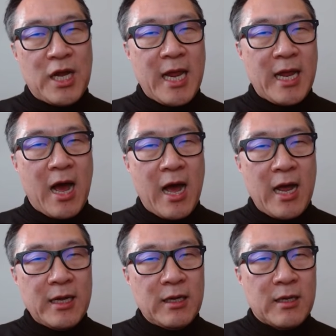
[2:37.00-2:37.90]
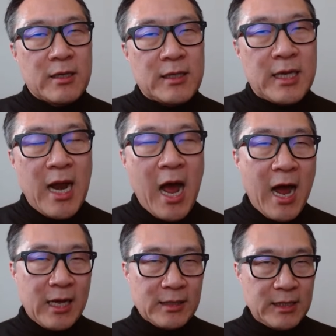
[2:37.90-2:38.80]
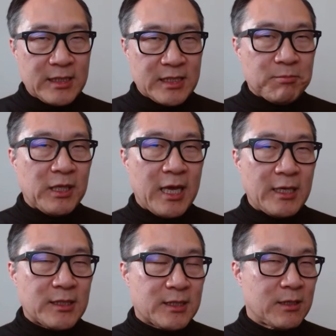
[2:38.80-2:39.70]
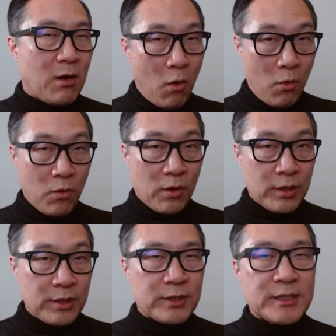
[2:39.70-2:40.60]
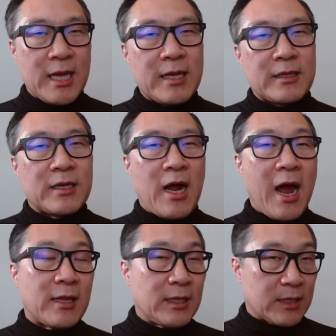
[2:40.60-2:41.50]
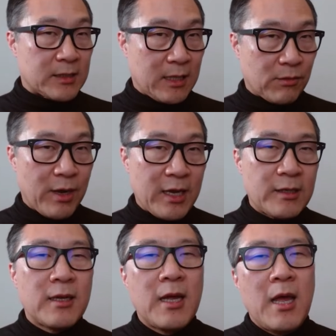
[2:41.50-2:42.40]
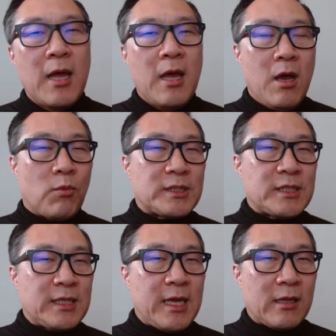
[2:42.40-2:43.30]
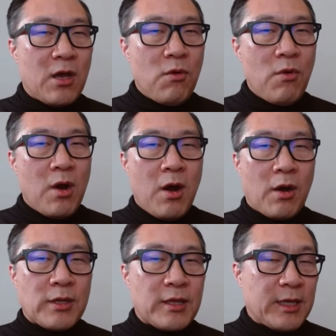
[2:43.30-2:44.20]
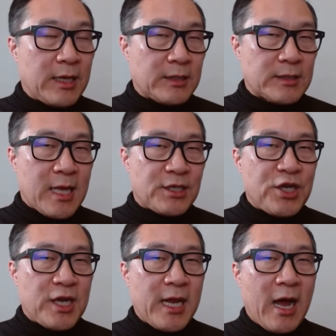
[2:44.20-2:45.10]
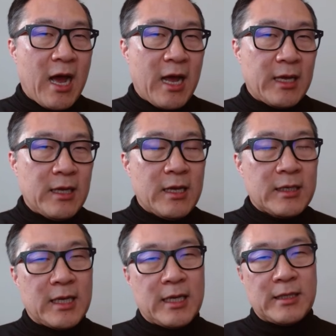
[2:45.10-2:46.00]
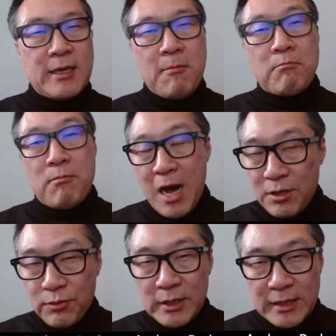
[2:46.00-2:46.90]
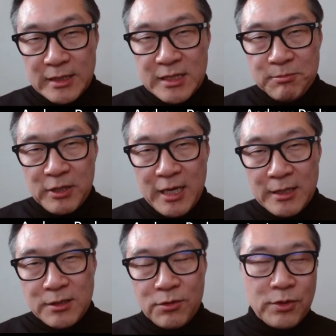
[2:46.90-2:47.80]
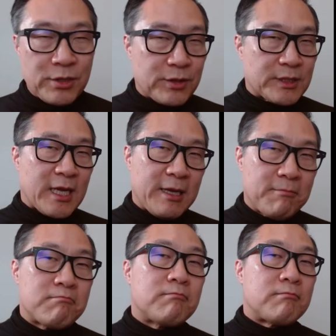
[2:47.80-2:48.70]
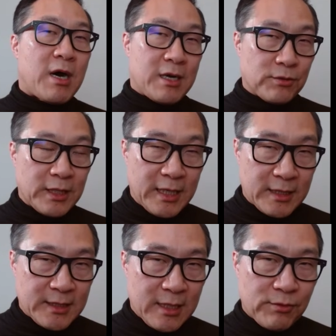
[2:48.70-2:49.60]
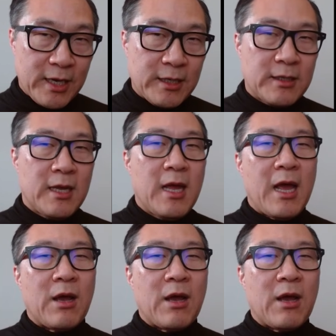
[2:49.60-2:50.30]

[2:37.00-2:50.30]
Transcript: Gen AI can highly displace, or you could say could highly accelerate. What's in yellow are the things that Gen AI can moderately displace, or you could say moderately accelerate.